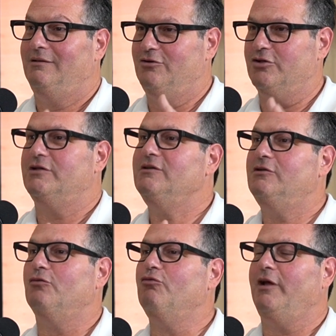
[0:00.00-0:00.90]
to
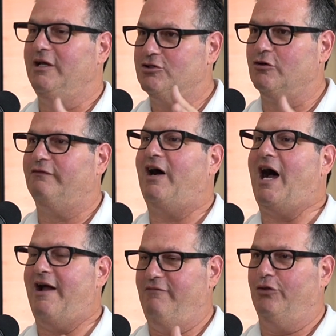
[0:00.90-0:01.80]
really
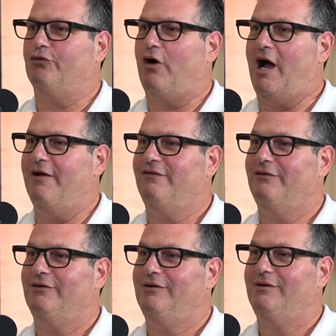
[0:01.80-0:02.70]
survive and
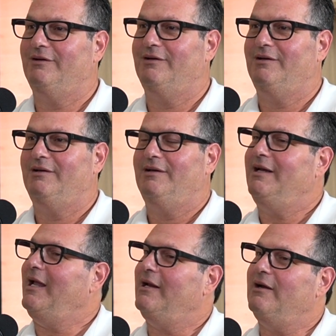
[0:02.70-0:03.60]
thrive.
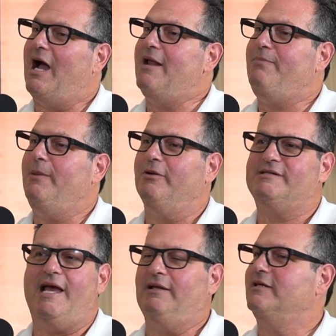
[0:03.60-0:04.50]
And I had people
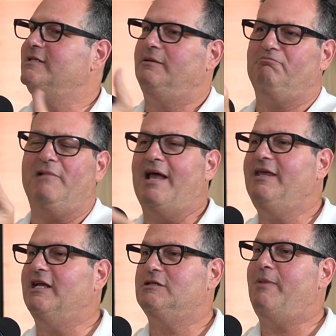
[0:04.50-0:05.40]
say, listen, I
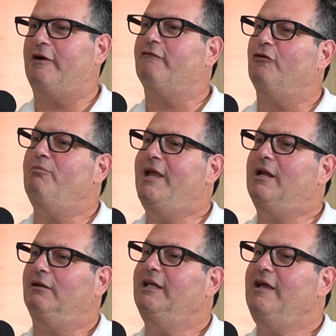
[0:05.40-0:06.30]
think it's better for
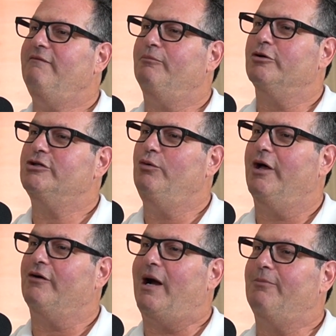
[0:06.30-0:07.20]
me to leave and pursue
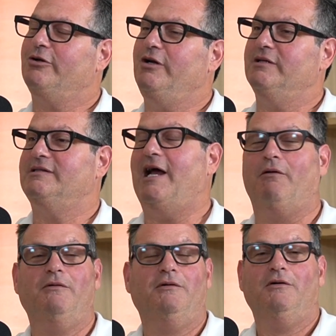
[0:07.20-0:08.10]
other opportunities.
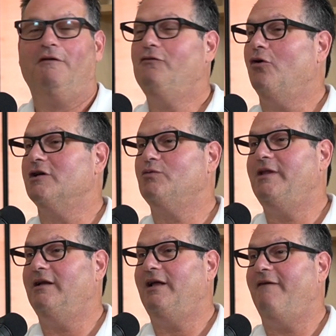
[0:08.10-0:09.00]
Now, of course,
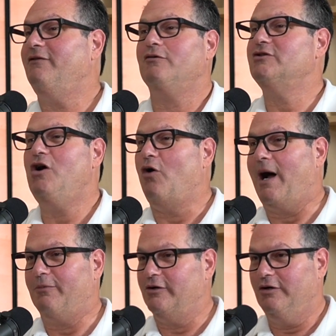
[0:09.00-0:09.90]
when they left, there was no
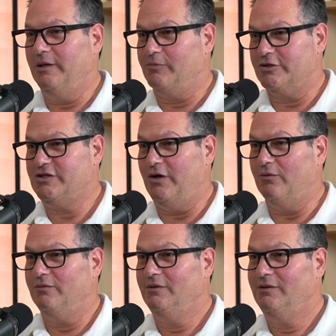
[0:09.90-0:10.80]
opportunity to pursue.